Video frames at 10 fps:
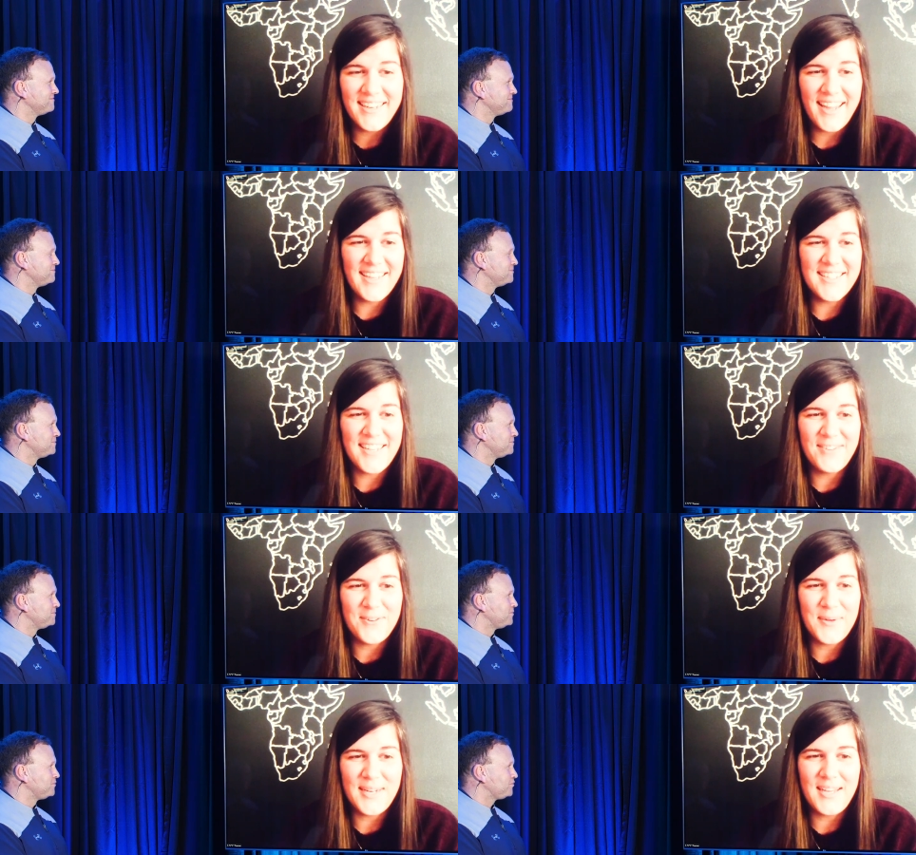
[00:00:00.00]
Speaker 1: and
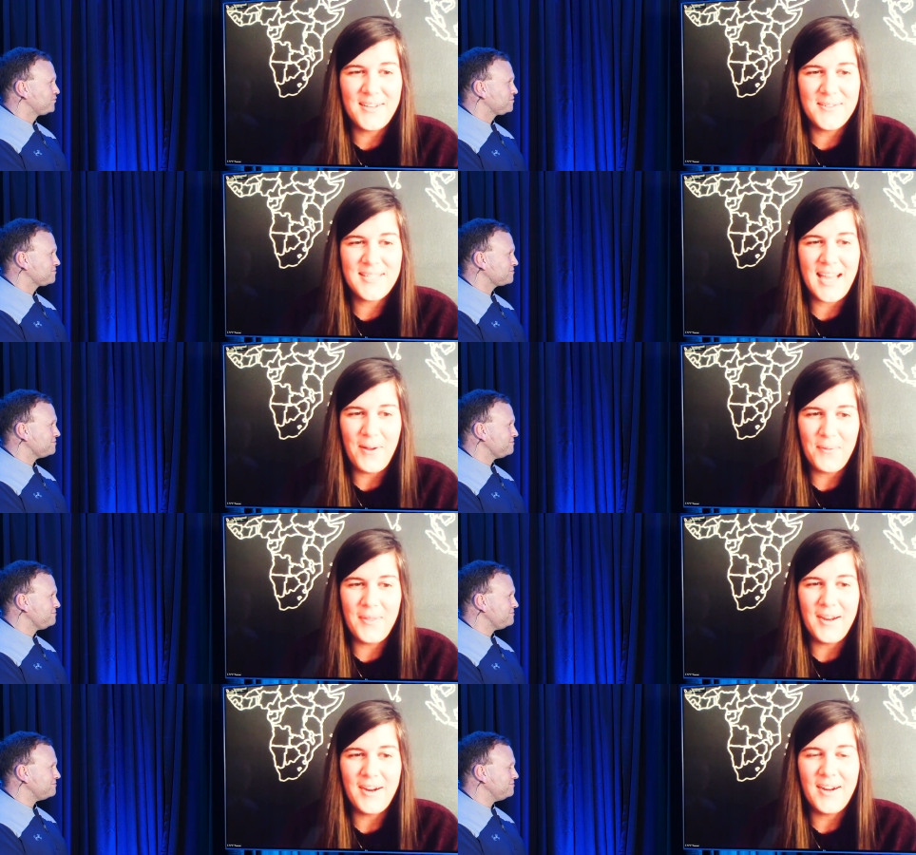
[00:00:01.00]
everyone else out
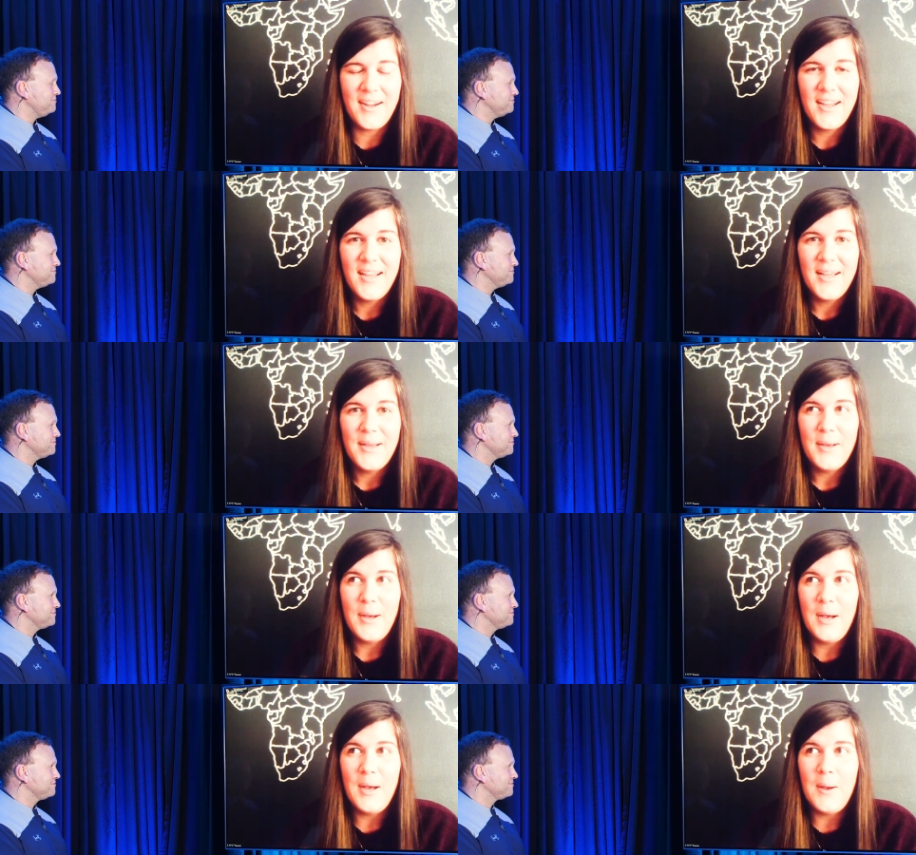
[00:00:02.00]
there,
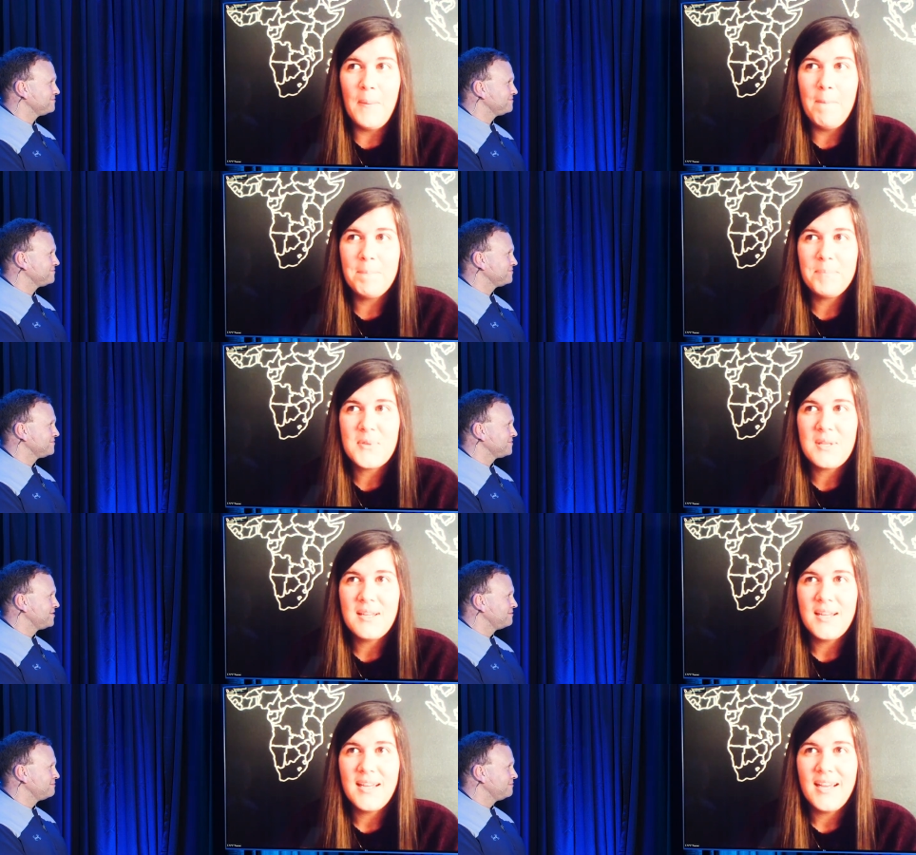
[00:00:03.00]
um,
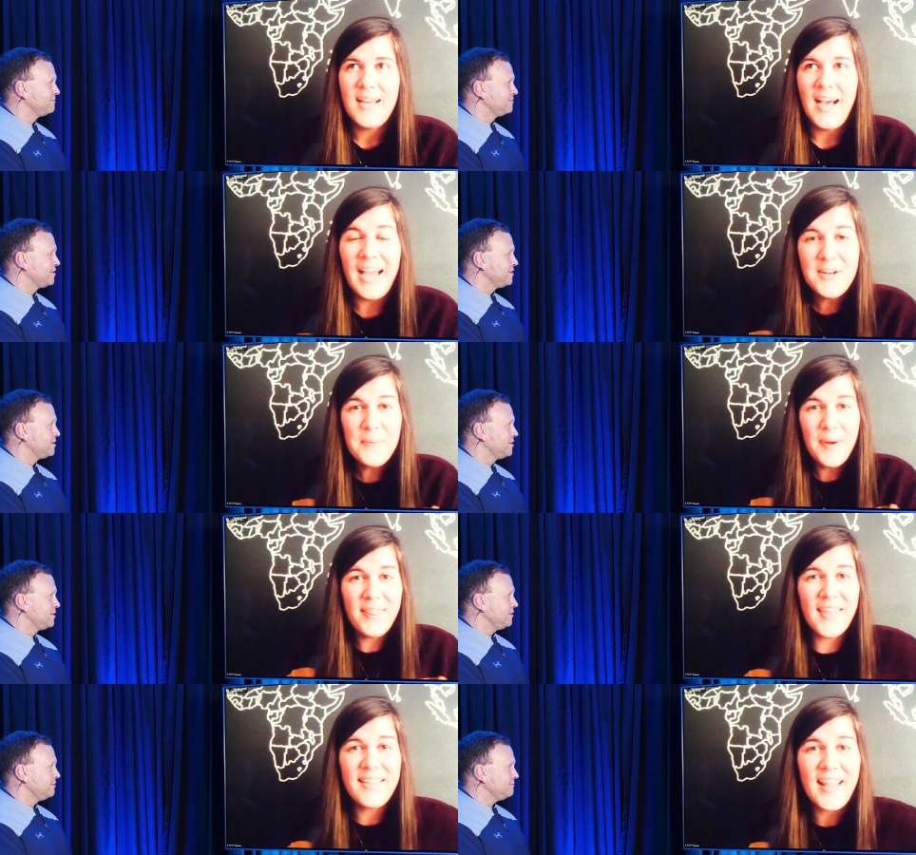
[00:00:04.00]
I know
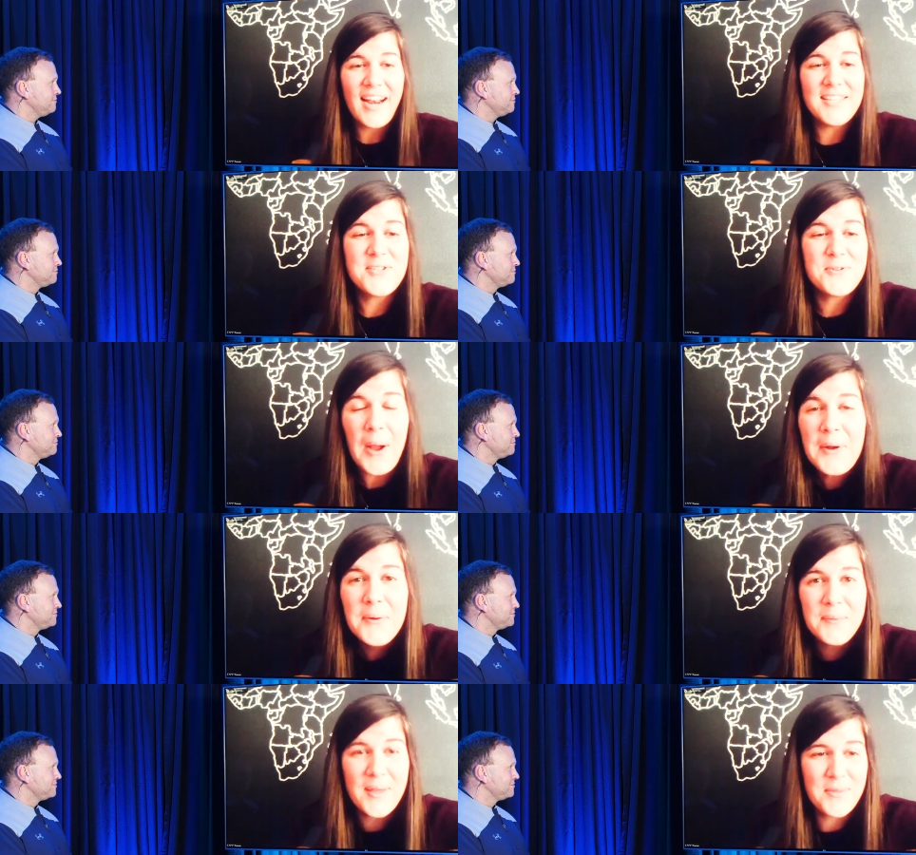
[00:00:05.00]
one thing that I
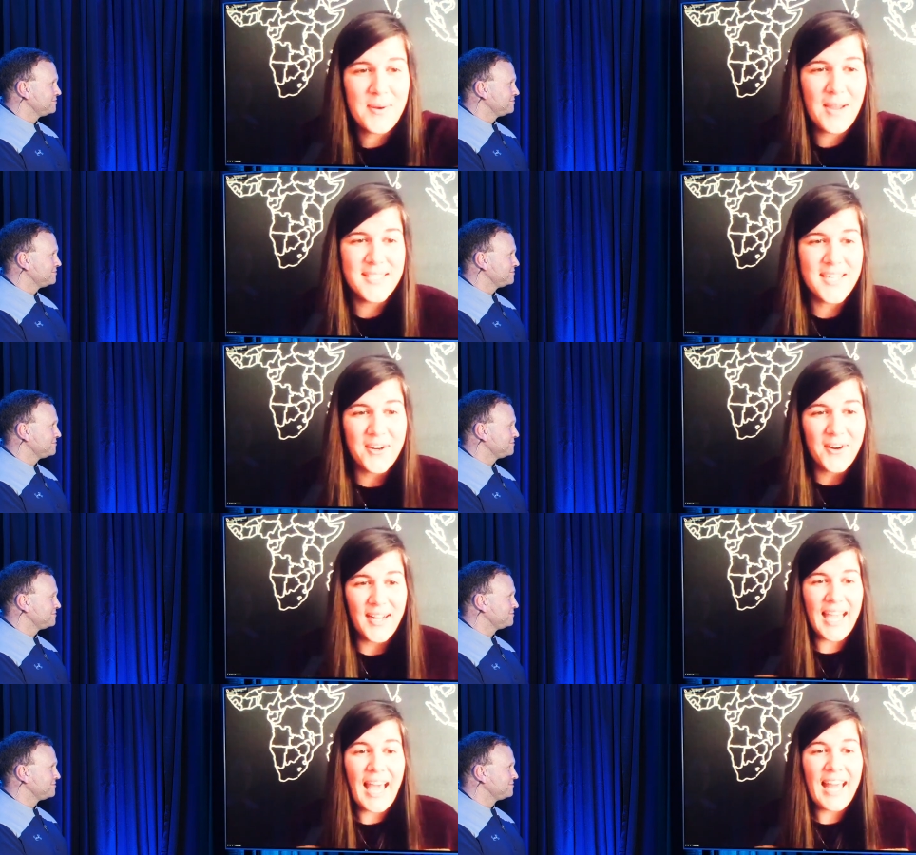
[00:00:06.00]
struggled with when I was younger.
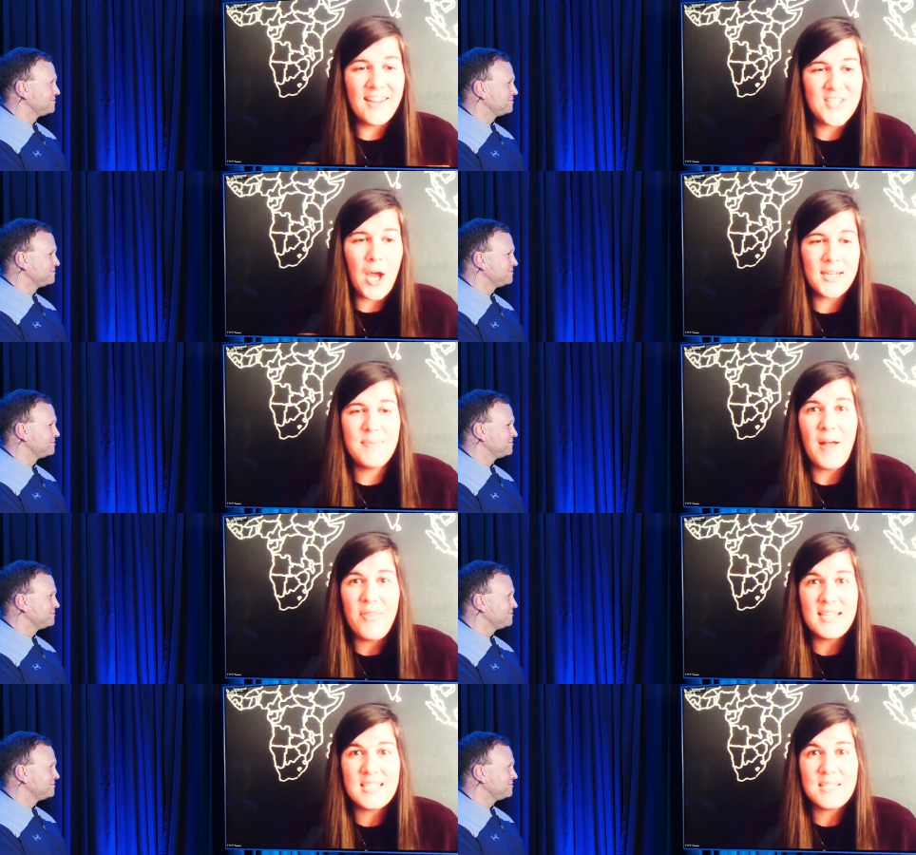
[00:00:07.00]
Again, I've talked about
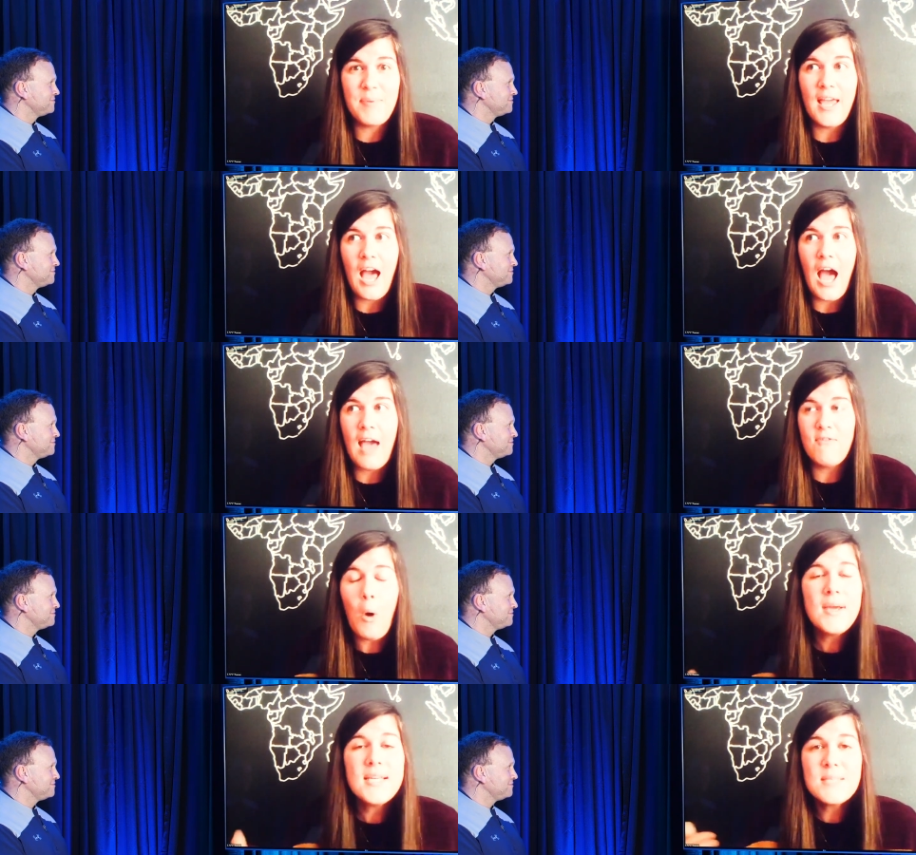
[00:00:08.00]
this, but I've
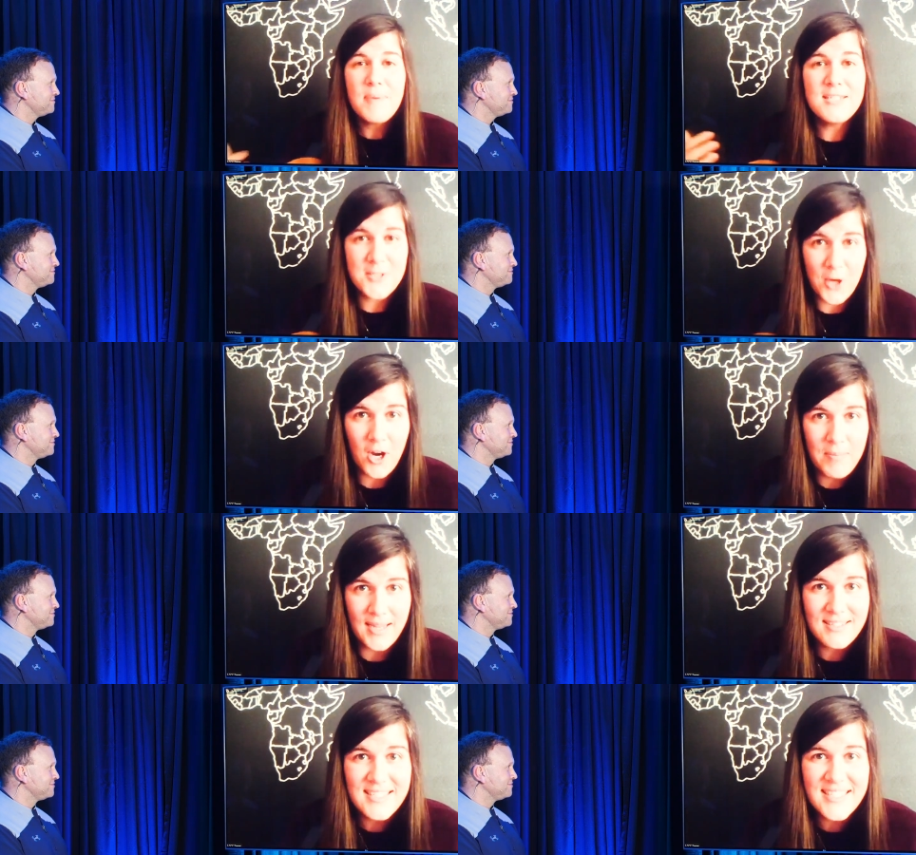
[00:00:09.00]
always been
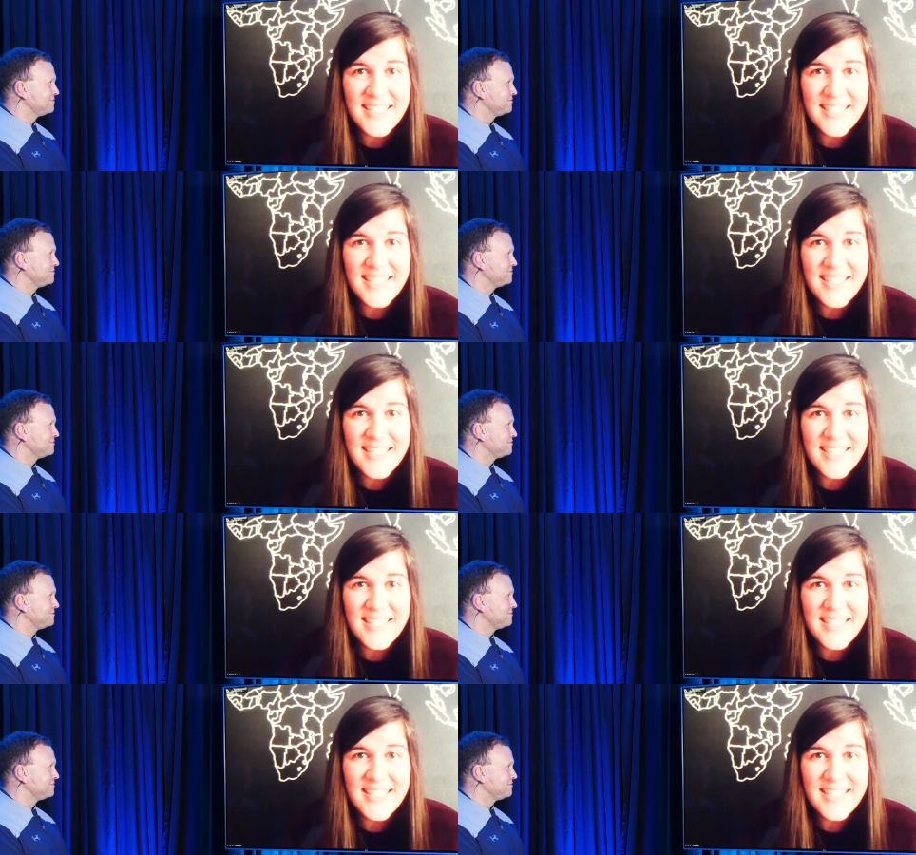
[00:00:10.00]
determined.